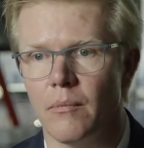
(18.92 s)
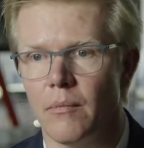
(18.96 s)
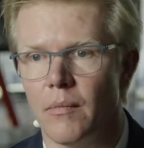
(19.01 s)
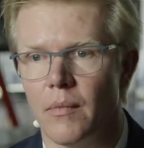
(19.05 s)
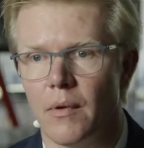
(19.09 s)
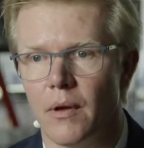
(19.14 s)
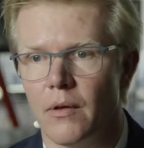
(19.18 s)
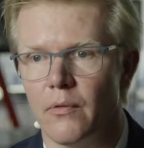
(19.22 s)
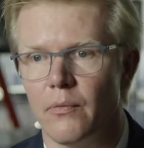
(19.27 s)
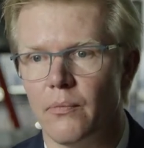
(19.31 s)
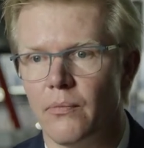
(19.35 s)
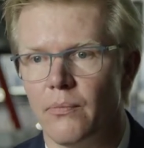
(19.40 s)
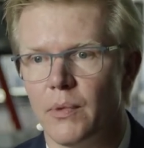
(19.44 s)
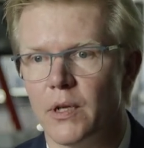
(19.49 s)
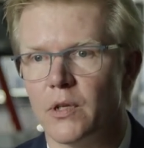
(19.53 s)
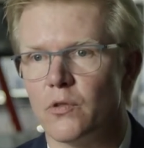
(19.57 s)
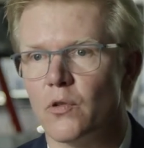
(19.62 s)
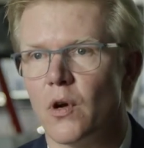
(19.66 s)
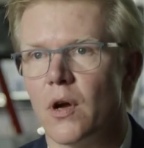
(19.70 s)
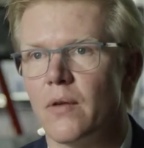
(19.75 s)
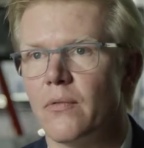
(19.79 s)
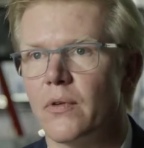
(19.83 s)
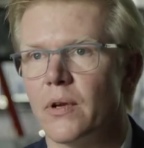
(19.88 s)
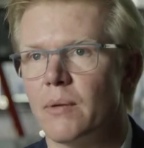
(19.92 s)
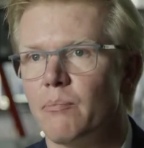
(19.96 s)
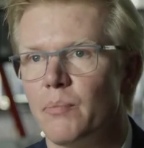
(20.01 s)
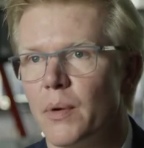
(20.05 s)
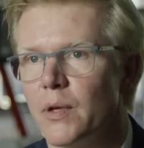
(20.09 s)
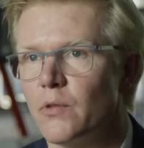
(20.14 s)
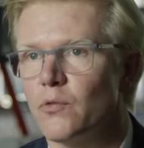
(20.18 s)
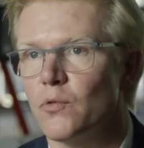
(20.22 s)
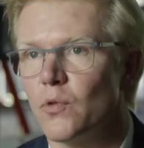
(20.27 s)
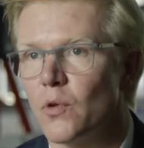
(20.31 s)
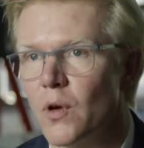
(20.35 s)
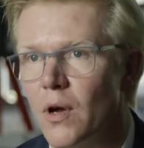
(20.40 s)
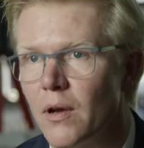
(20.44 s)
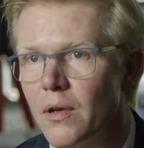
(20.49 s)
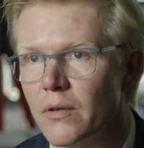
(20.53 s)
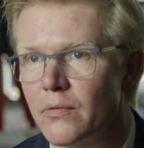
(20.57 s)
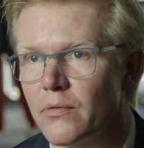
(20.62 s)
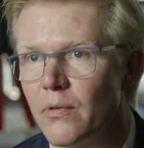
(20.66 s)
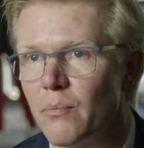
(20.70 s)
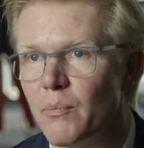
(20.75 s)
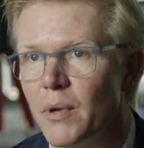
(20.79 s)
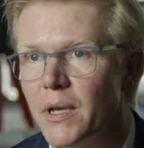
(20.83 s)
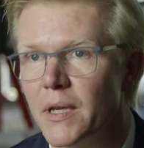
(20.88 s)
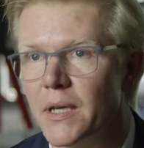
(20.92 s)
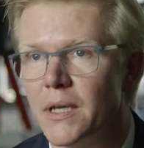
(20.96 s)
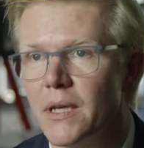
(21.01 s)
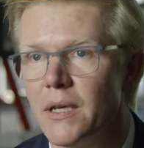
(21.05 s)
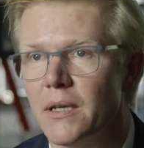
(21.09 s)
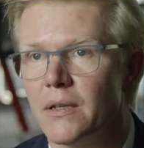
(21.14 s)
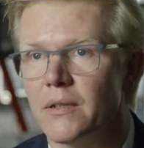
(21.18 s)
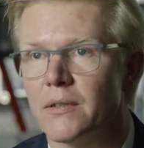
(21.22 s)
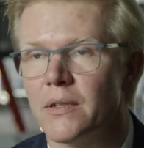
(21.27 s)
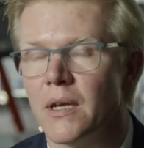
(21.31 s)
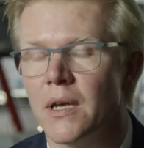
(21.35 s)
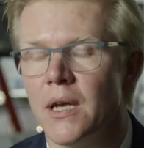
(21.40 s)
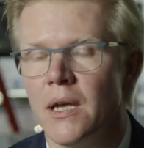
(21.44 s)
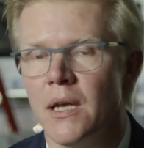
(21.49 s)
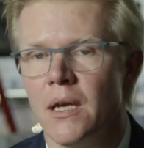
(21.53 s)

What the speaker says: I've been driving petrol cars for many years.